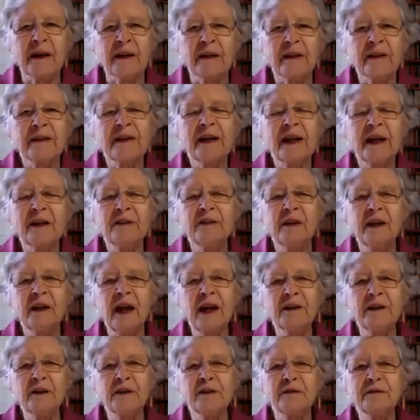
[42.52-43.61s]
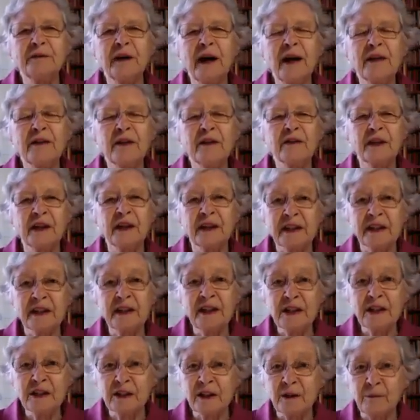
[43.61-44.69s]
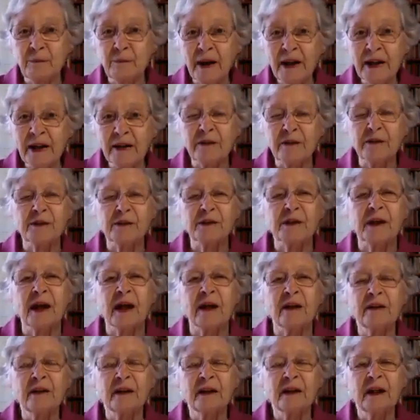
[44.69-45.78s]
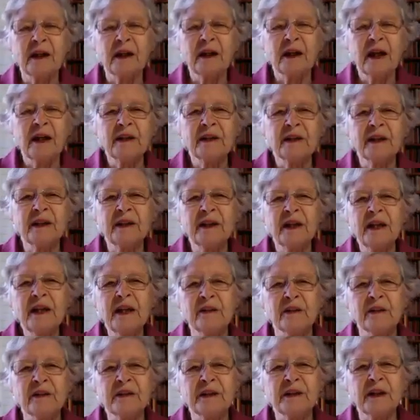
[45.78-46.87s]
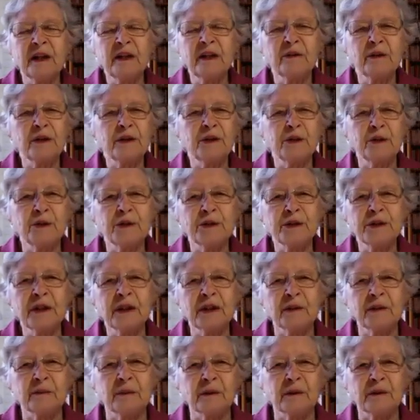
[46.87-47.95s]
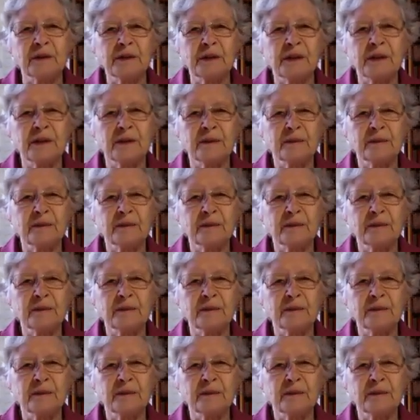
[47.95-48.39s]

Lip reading: They are delighted to find that they can easily make this sound and can hear it in reduced syllables.